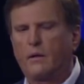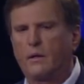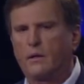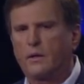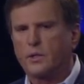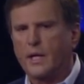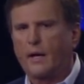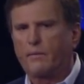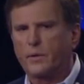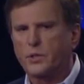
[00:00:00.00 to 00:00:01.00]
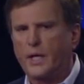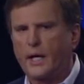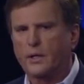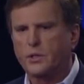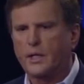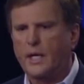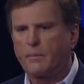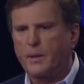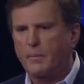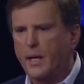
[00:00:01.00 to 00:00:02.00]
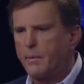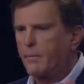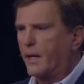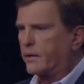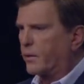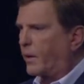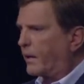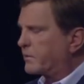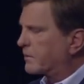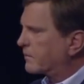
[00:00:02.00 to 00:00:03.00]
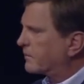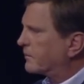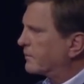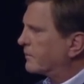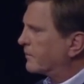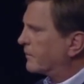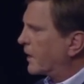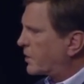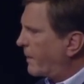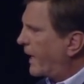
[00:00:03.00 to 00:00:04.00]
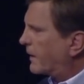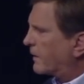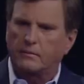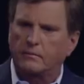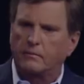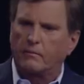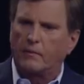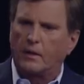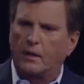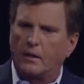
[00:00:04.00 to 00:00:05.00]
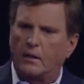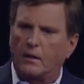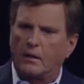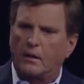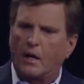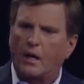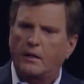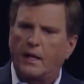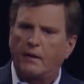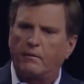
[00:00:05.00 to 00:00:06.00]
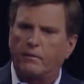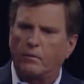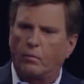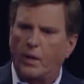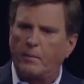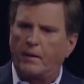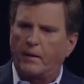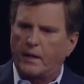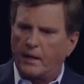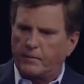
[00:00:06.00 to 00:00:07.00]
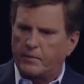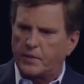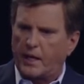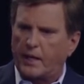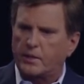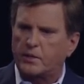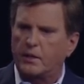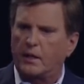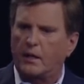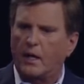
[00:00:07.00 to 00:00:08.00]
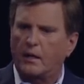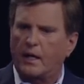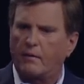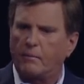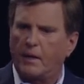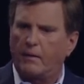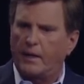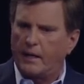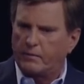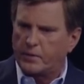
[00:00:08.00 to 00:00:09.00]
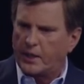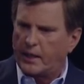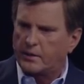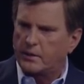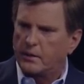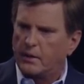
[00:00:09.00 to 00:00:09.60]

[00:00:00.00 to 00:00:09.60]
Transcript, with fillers: the desire for sex to keep them coming back to their wives. It's a magnet. God gave women the gift of sex, and God gave men the need for sex.